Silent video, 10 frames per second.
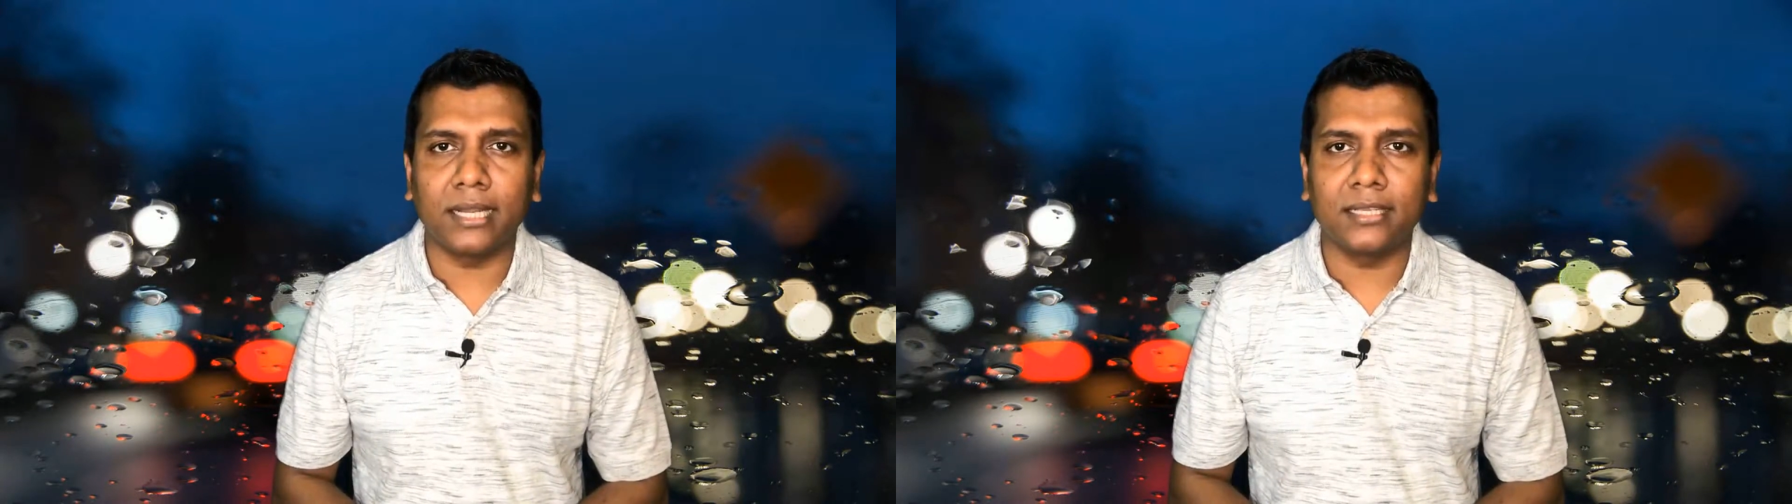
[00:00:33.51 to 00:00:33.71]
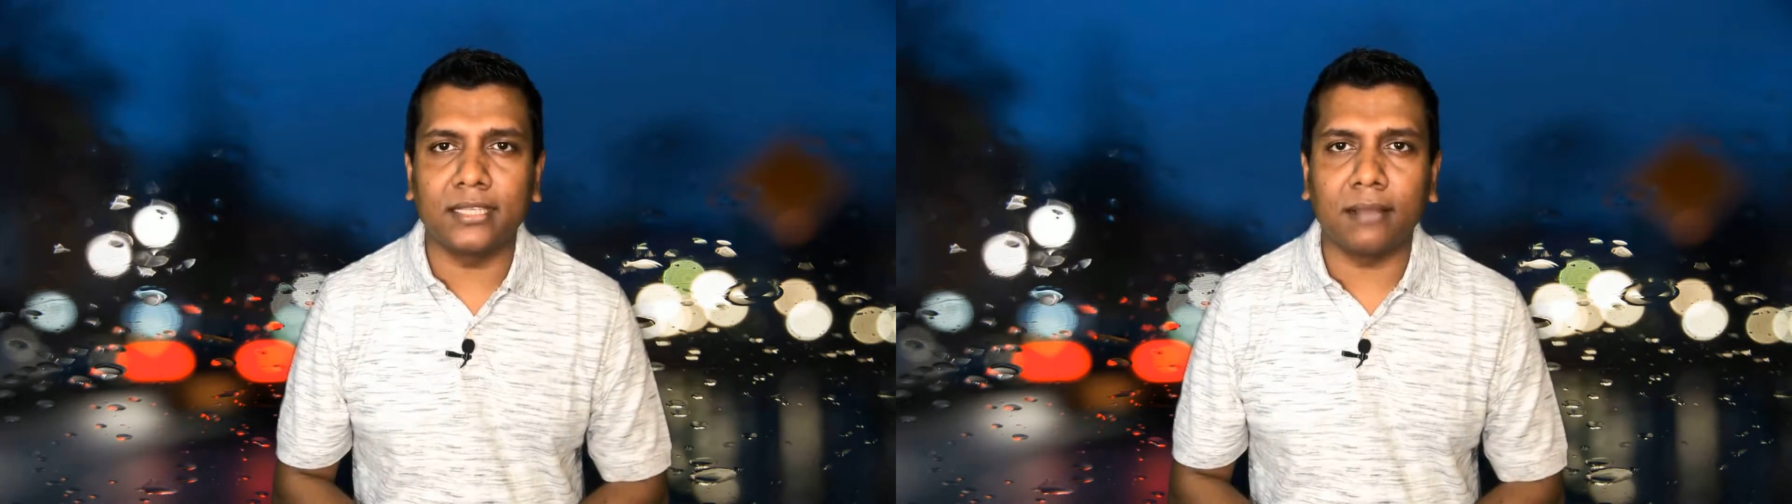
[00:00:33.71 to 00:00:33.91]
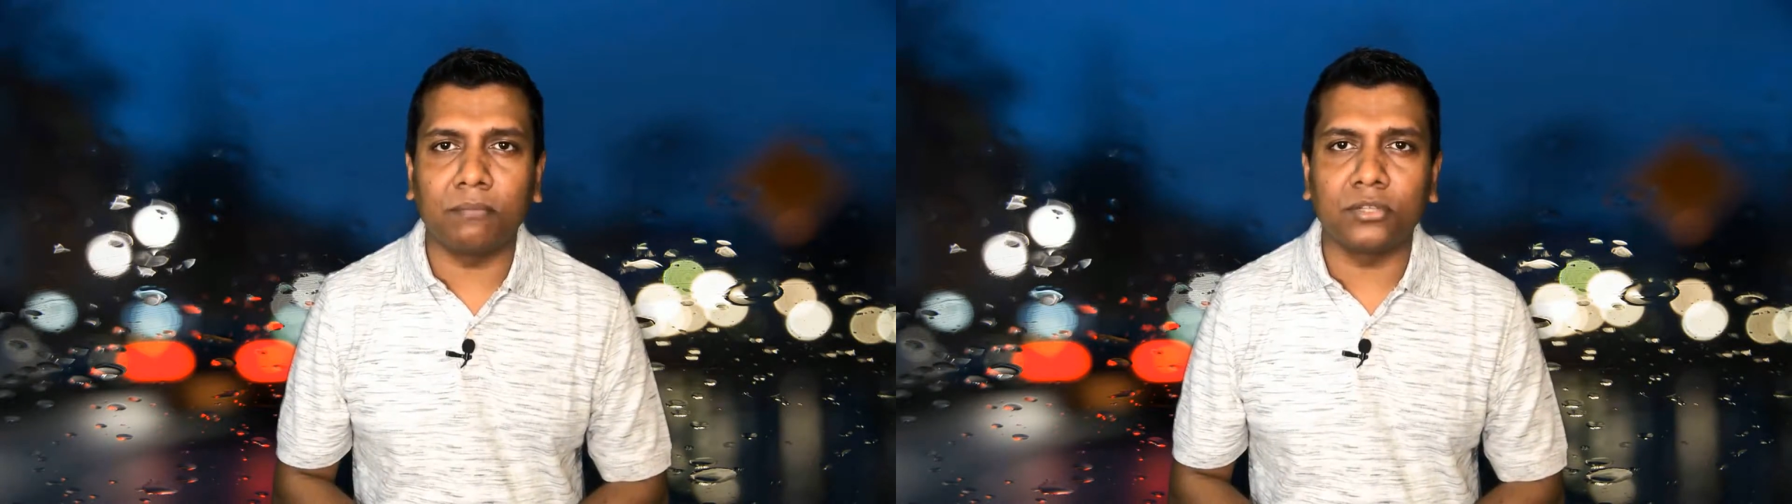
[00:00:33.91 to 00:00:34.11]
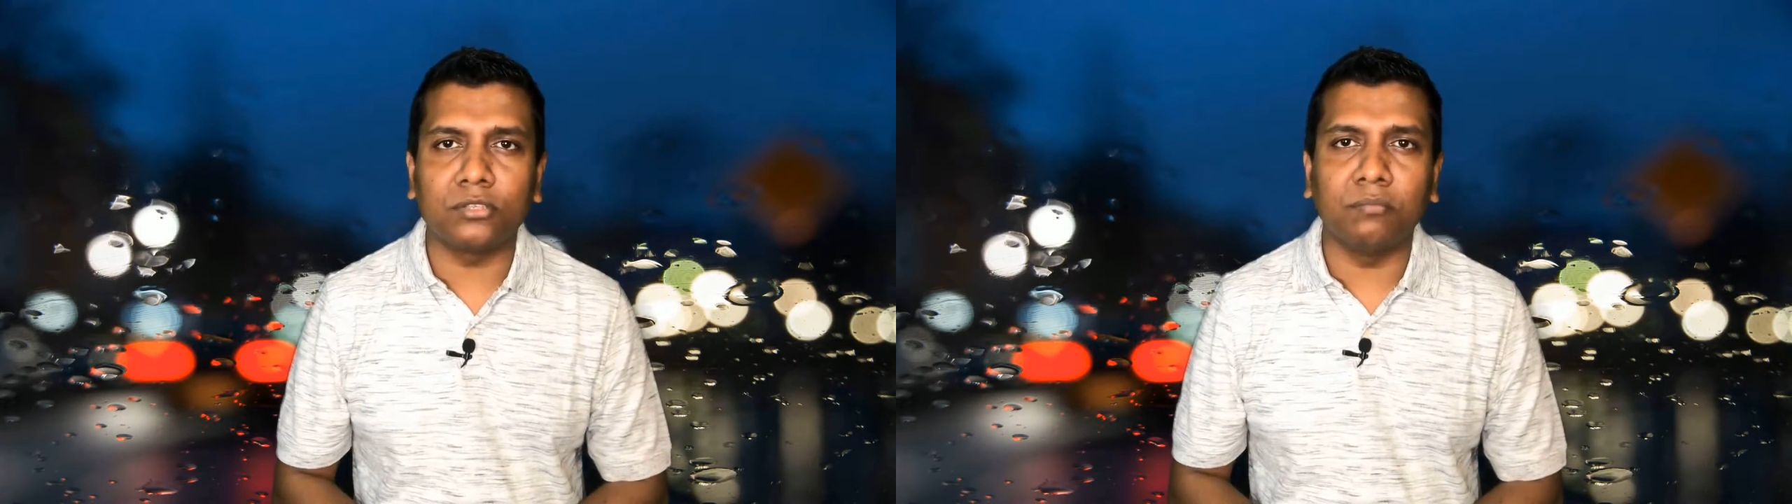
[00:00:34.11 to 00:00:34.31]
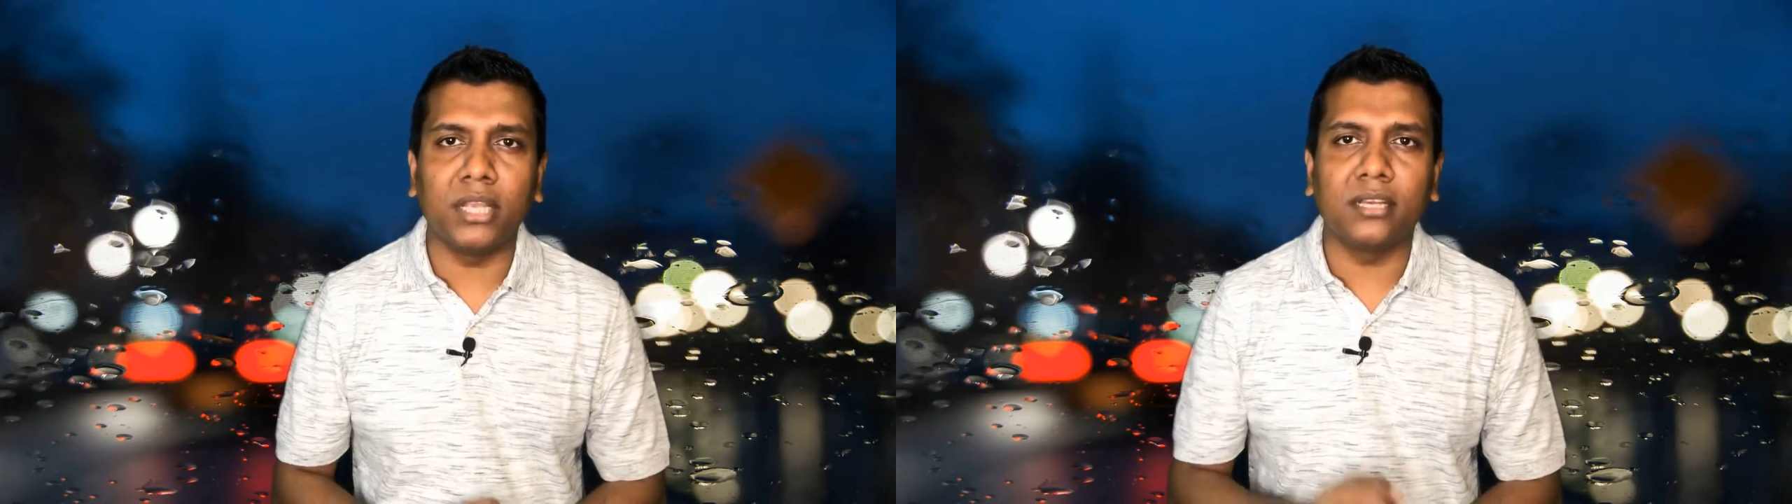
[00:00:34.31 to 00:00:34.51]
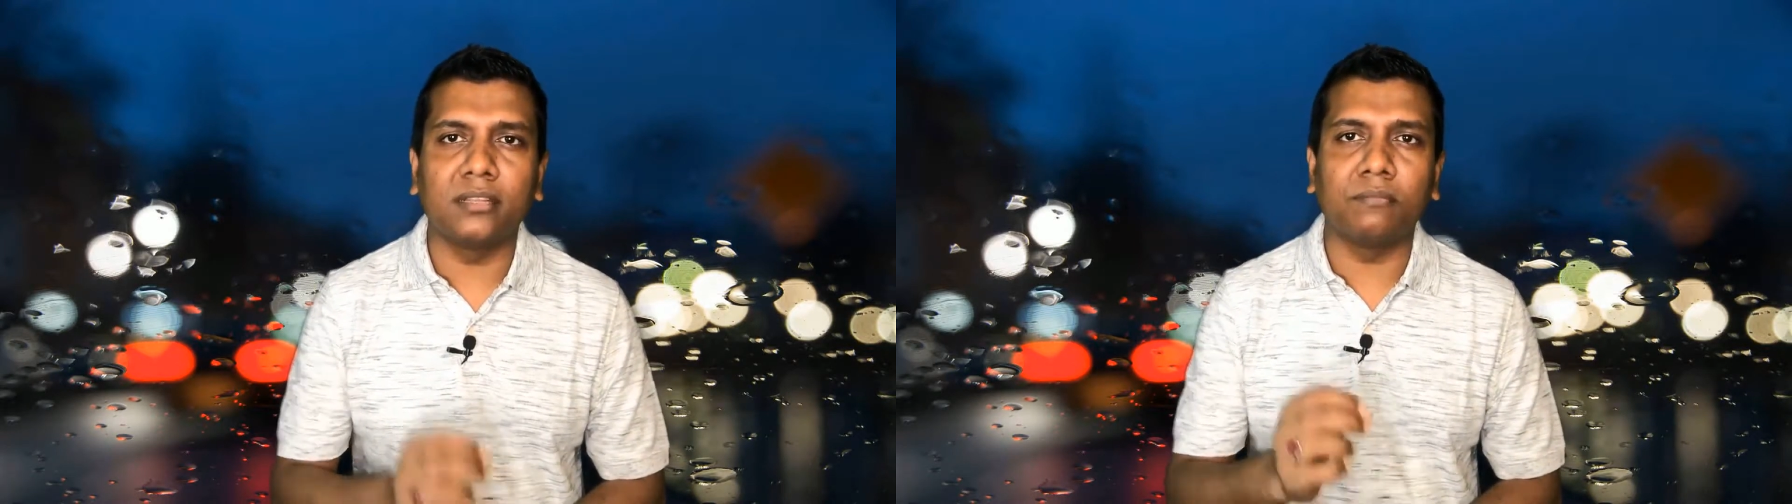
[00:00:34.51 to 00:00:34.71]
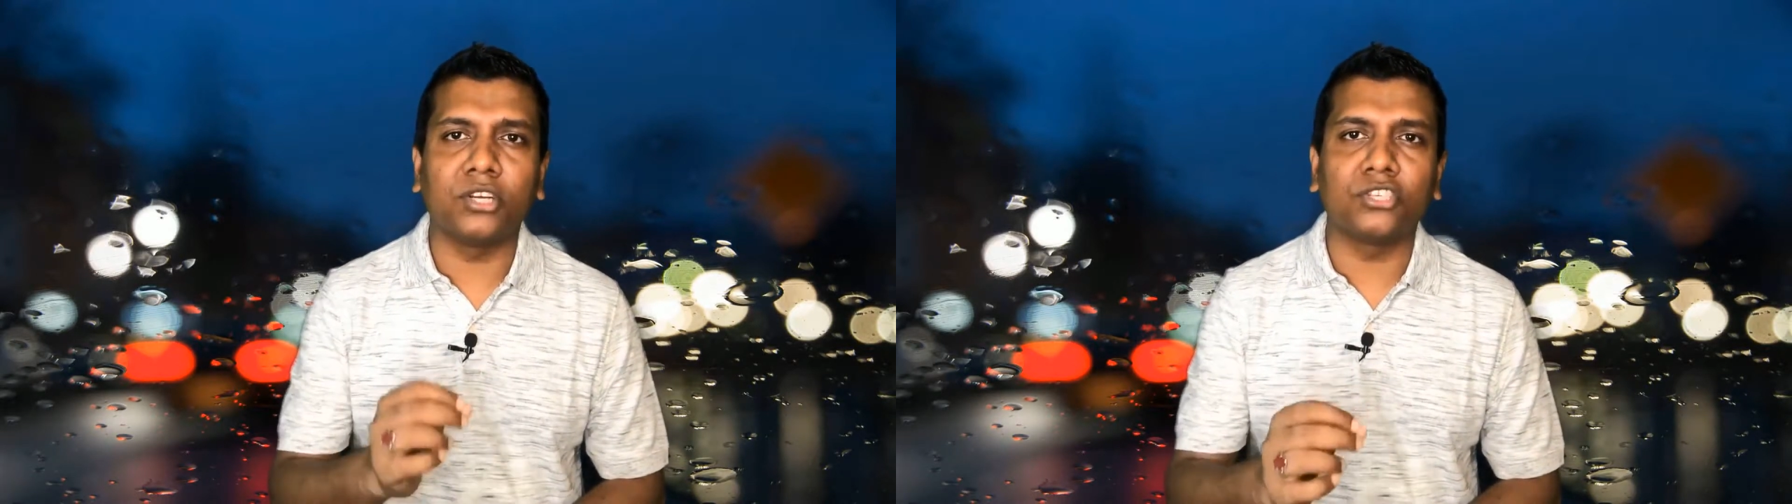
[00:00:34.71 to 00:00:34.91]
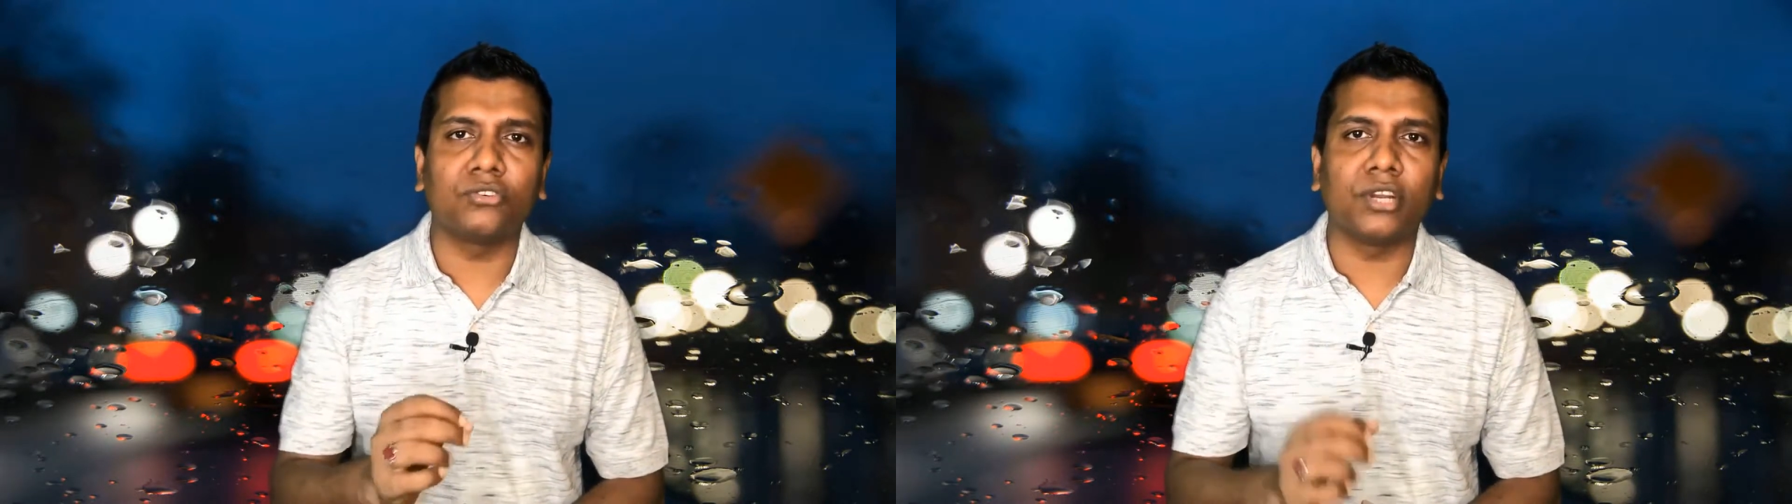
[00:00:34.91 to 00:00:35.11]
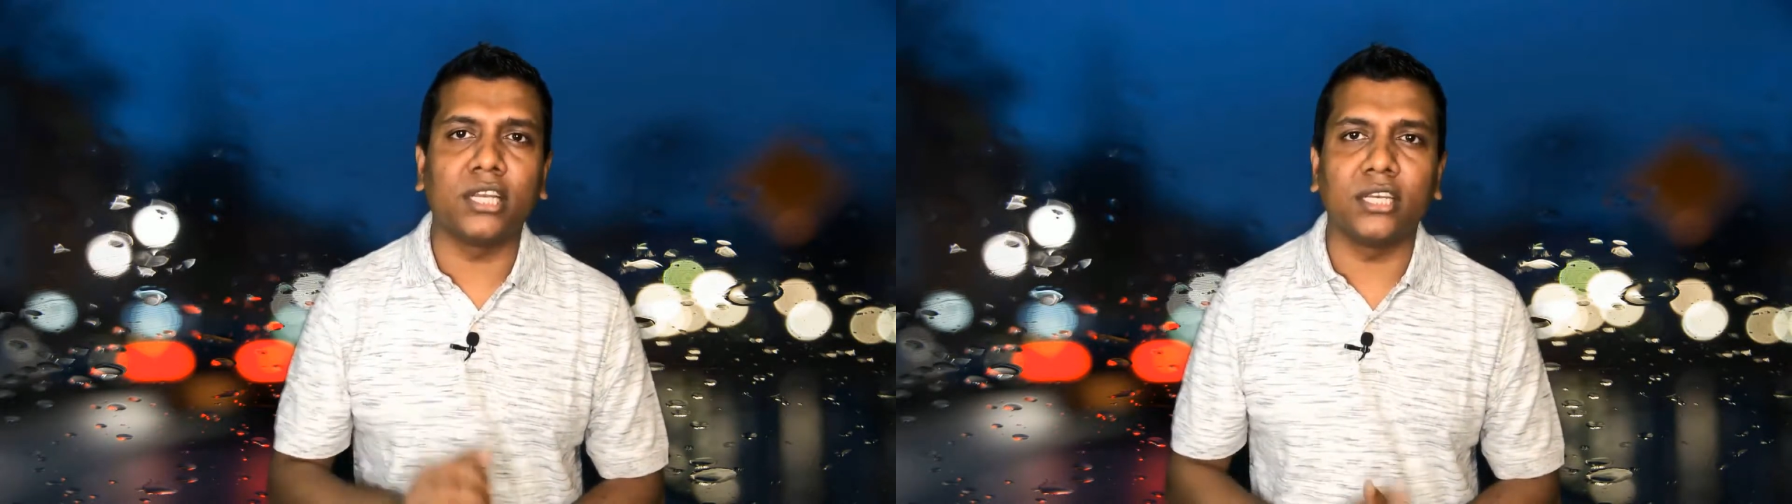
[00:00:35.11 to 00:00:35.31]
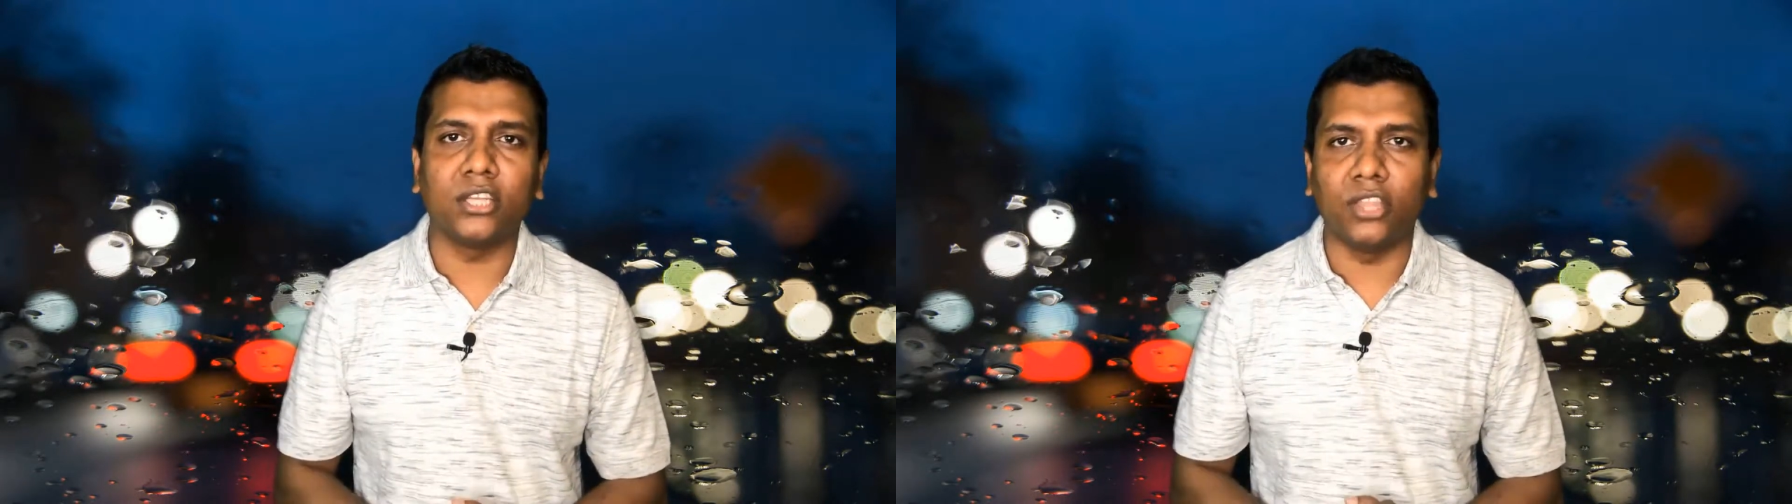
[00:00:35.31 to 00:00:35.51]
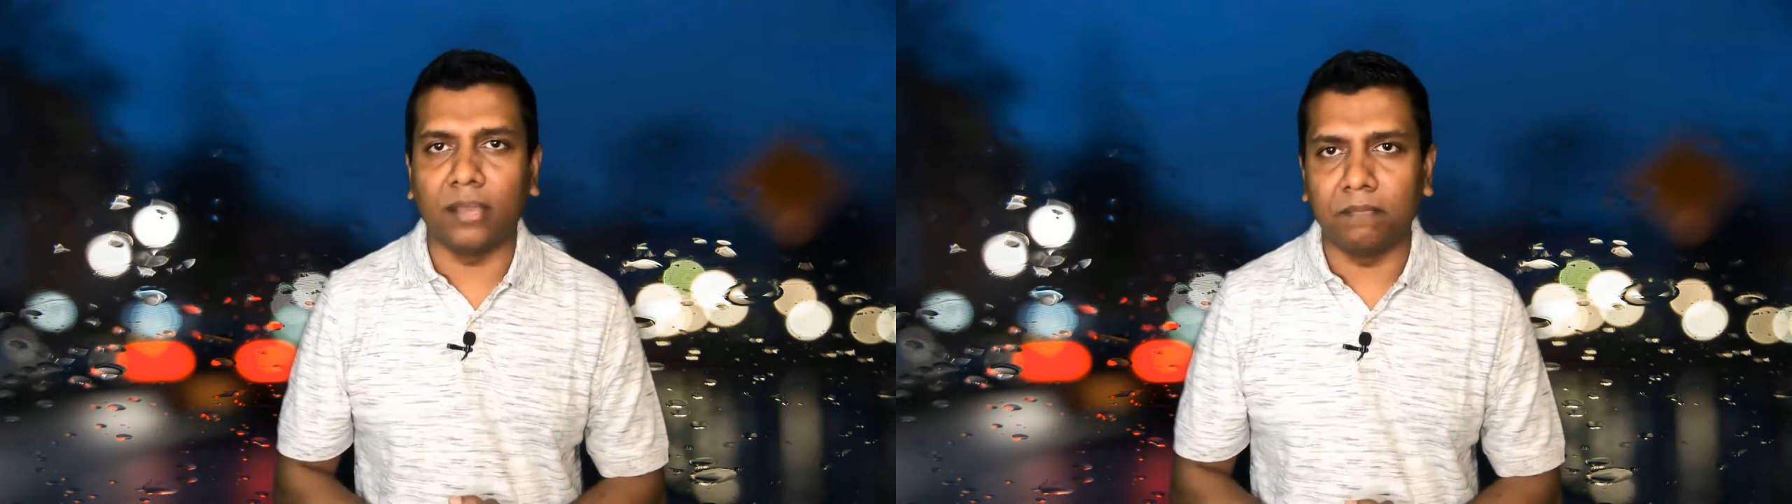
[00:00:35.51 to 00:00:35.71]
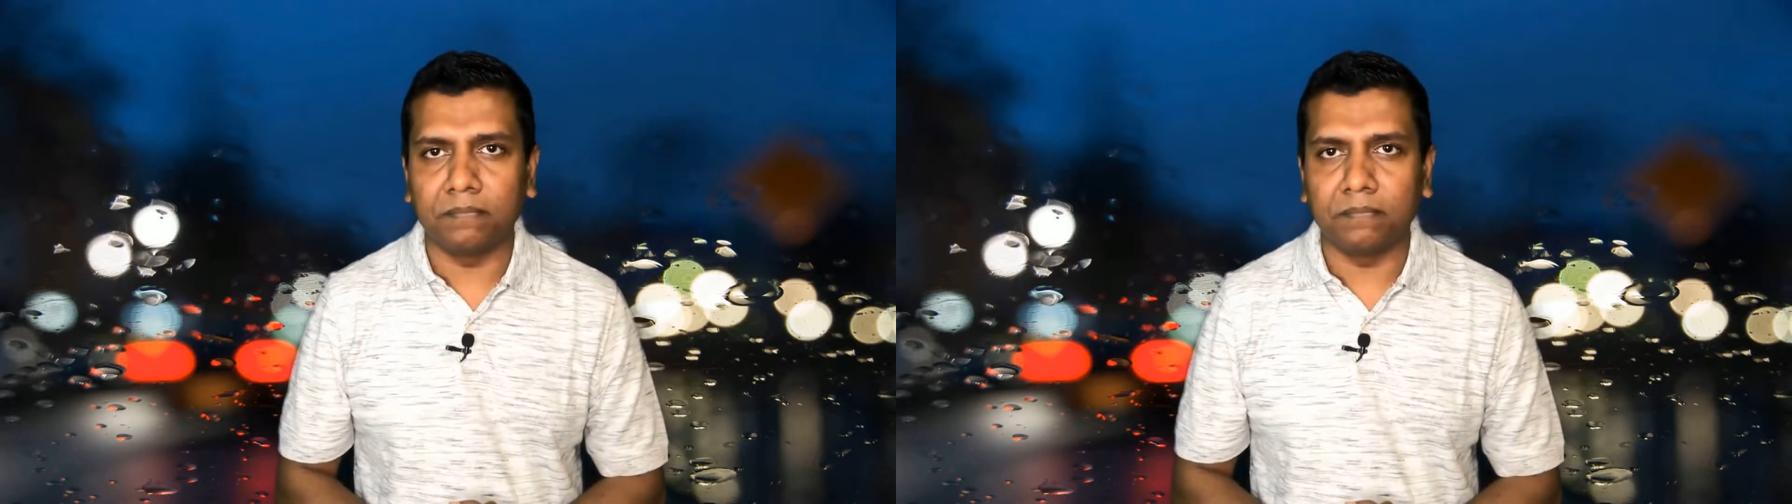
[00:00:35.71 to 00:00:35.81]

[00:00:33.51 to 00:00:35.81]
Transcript: examples being demonstrated to them,